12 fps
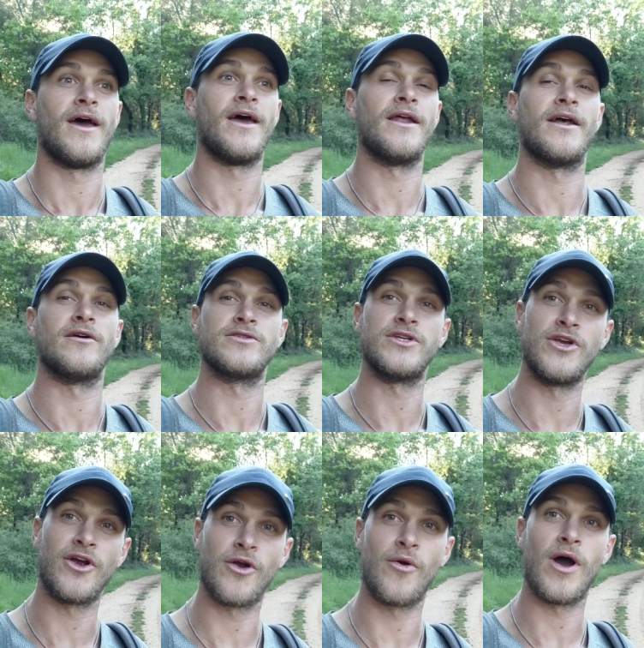And I was
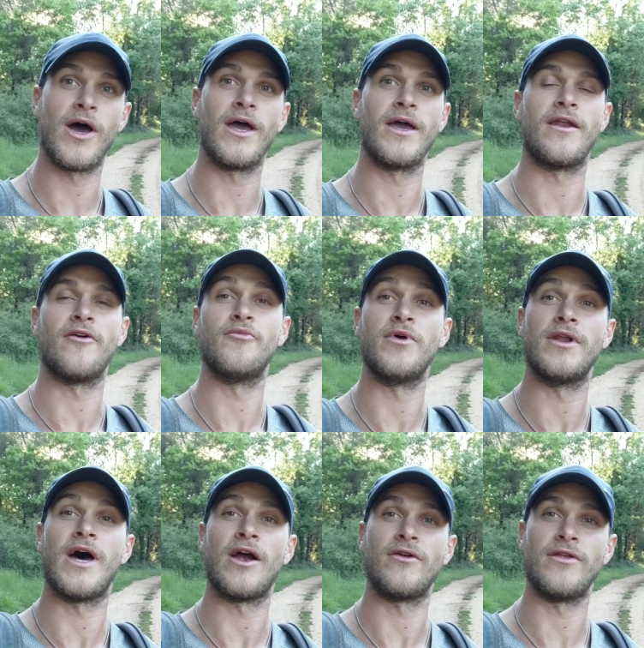in Uruguay, and I've
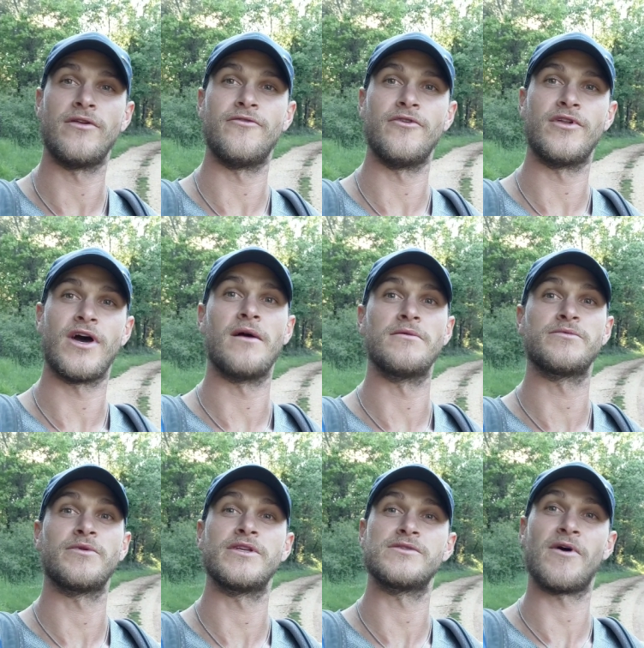been to Ireland a few
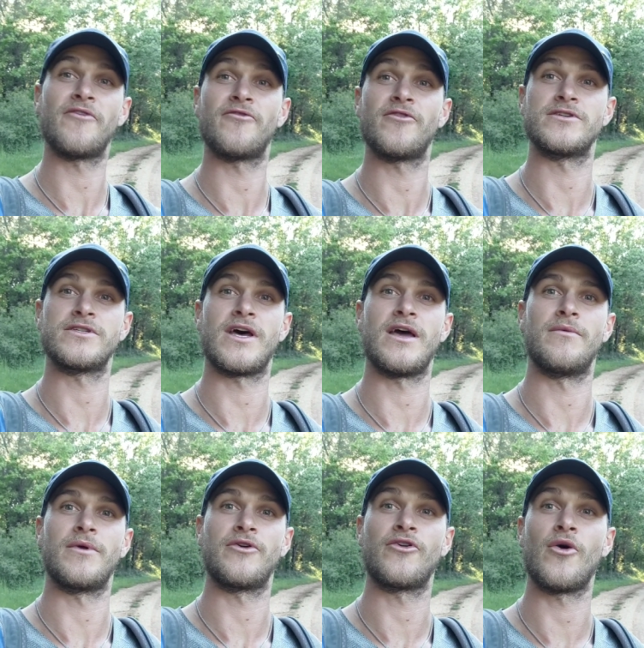times, but this is my first
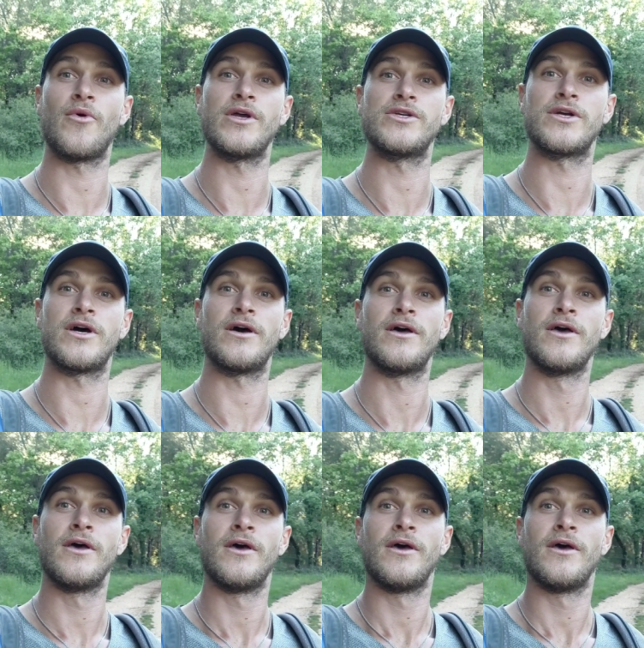time in Croatia.